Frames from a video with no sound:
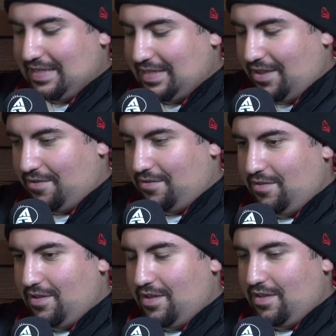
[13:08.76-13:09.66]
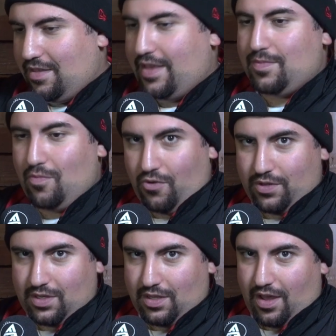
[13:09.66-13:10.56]
still there's
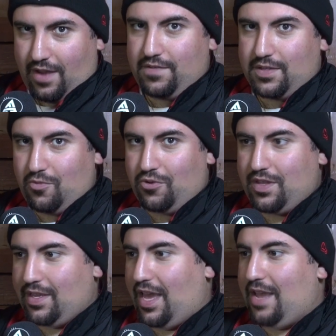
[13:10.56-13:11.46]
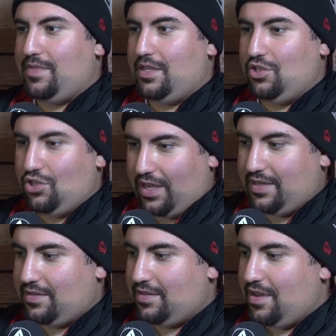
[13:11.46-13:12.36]
more to life, there's more to the game than
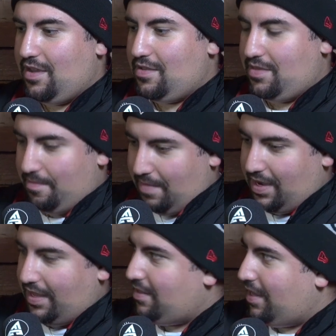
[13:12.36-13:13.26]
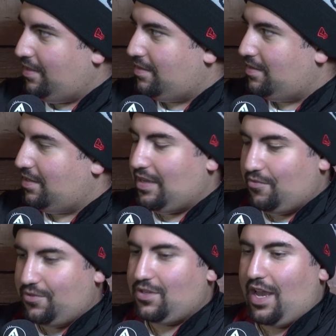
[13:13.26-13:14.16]
just the money things, you
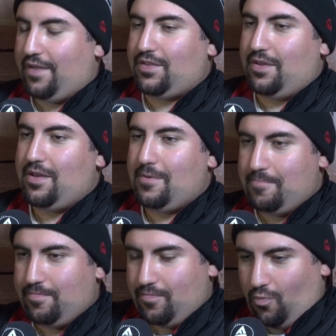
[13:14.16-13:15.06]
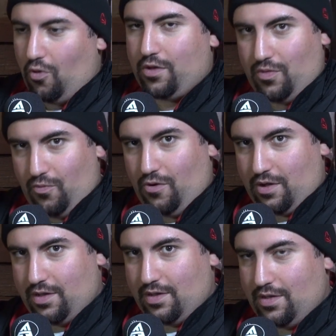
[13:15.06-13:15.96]
also have to walk the
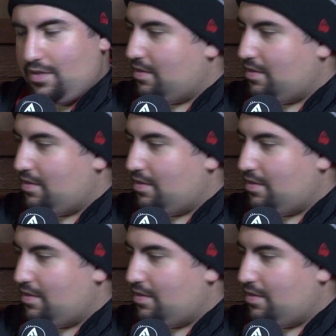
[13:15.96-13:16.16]
walk.